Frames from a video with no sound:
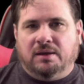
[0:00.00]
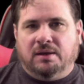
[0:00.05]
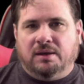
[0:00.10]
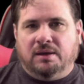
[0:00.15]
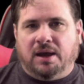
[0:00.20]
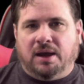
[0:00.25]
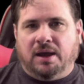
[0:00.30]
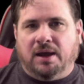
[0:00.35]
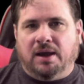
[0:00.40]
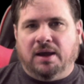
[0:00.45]

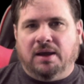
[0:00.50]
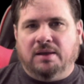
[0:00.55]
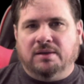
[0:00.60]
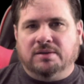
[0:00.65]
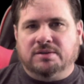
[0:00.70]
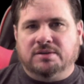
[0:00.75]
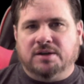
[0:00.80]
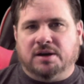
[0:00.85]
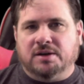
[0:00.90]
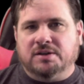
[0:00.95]
Hey, this
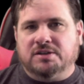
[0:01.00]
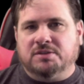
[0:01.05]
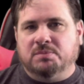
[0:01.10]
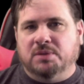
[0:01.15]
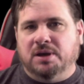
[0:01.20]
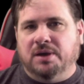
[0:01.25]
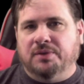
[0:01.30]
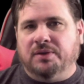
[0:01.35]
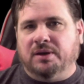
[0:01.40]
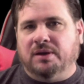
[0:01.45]
is Donnie
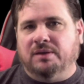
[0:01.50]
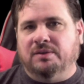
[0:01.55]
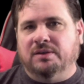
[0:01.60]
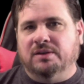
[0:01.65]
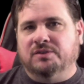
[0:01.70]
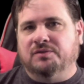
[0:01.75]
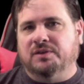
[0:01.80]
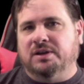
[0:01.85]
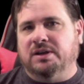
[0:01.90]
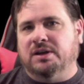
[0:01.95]
Smith, and in
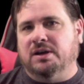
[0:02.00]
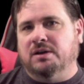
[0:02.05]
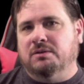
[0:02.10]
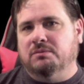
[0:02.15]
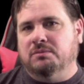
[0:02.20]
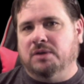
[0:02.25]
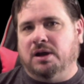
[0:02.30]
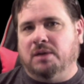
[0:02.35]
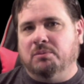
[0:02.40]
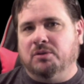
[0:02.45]
this
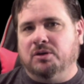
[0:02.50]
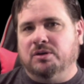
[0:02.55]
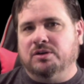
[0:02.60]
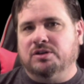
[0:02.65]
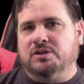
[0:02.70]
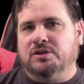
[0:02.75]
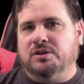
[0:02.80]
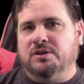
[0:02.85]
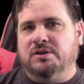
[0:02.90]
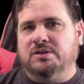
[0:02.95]
video, I'm going to
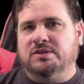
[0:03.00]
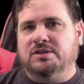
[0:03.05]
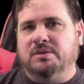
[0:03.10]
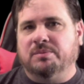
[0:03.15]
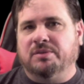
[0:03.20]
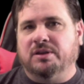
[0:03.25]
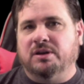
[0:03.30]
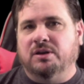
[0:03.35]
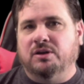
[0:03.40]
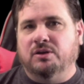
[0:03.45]
show you
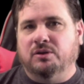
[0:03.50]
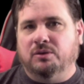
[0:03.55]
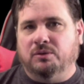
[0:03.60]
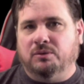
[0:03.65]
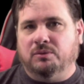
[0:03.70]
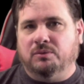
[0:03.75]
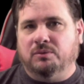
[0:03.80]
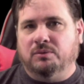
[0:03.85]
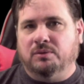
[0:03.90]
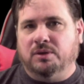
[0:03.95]
something
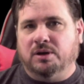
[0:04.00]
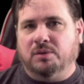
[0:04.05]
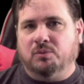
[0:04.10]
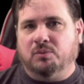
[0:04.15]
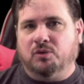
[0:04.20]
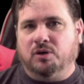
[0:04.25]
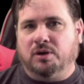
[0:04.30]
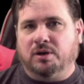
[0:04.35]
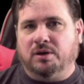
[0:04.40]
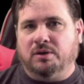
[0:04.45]
new that I'm
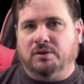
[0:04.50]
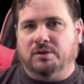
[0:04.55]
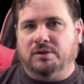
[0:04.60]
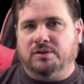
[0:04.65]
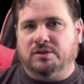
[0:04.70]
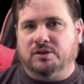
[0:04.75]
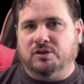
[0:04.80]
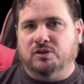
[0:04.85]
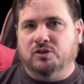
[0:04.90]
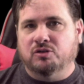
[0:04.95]
working on. It's
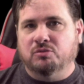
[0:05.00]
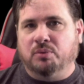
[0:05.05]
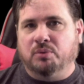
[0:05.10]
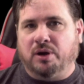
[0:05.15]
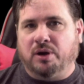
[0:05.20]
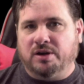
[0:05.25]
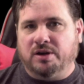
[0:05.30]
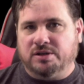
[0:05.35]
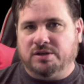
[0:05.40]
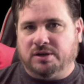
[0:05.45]
a new
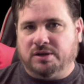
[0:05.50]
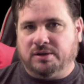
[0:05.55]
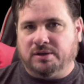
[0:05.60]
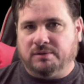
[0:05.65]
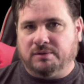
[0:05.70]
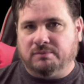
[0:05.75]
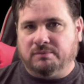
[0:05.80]
project.